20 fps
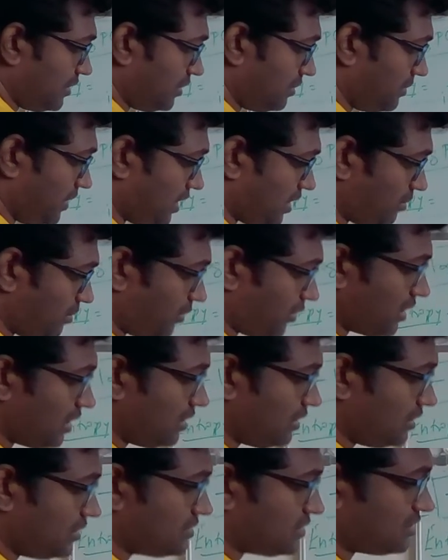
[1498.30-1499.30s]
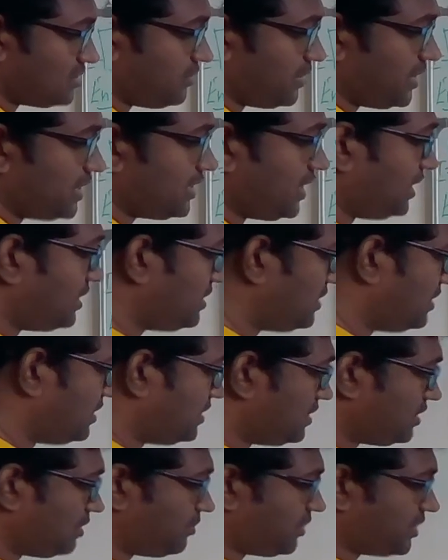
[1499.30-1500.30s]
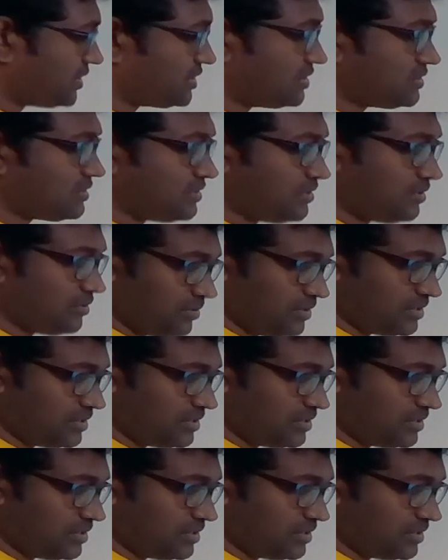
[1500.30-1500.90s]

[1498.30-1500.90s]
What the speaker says: built a model in such a way that it represents the true